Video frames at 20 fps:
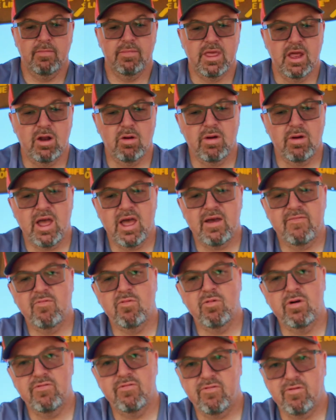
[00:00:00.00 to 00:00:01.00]
they don't have
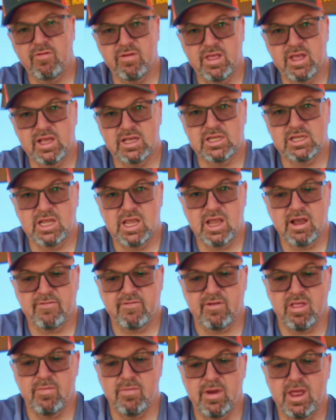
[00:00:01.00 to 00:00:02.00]
one for this
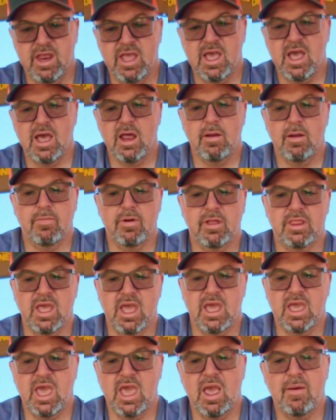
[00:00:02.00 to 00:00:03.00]
yet, for the Mini yet, but
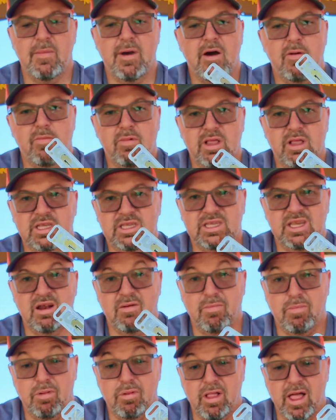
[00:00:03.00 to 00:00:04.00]
they came out with a
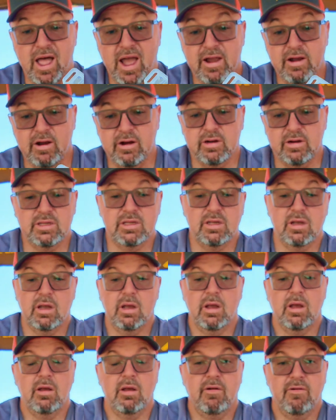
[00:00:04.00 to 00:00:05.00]
set of pliers
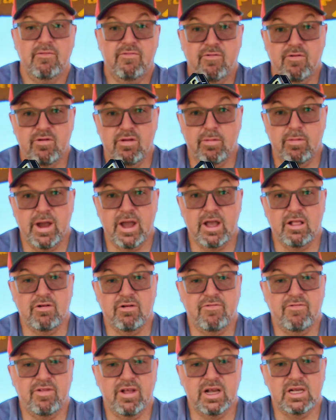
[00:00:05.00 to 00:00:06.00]
for the
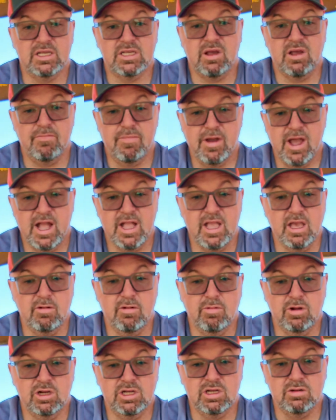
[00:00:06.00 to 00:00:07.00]
regular Flex
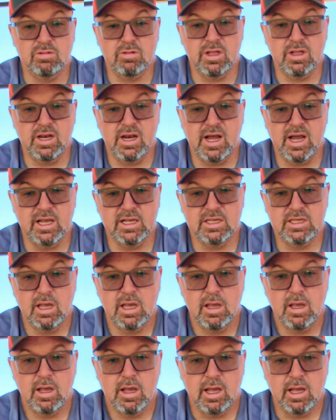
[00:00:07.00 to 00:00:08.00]
Companion, which is really nice.
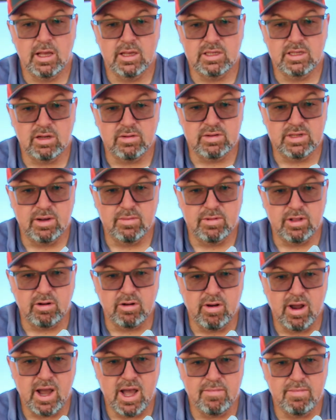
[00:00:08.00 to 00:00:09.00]
So I was able to
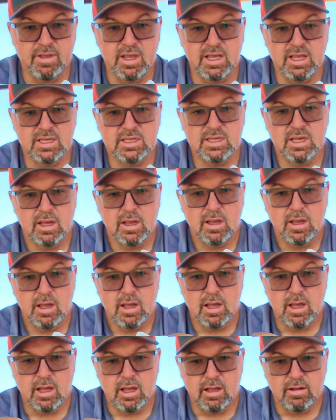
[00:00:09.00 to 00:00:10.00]
grab these.
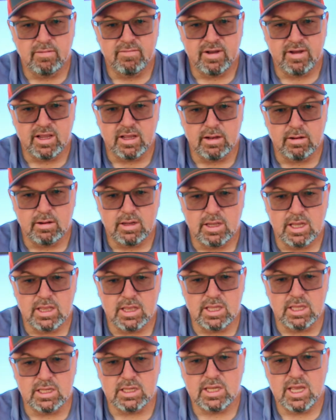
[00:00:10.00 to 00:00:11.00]
If I can
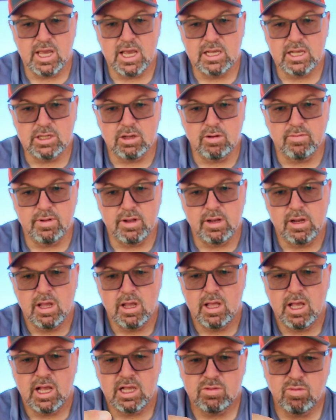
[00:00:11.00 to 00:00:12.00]
get this case open.
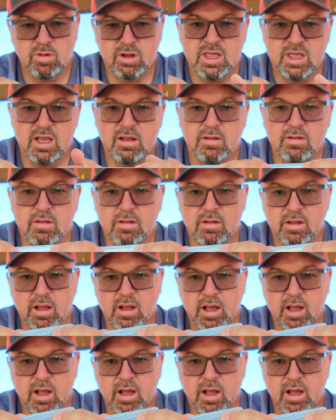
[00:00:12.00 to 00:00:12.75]
That's one thing.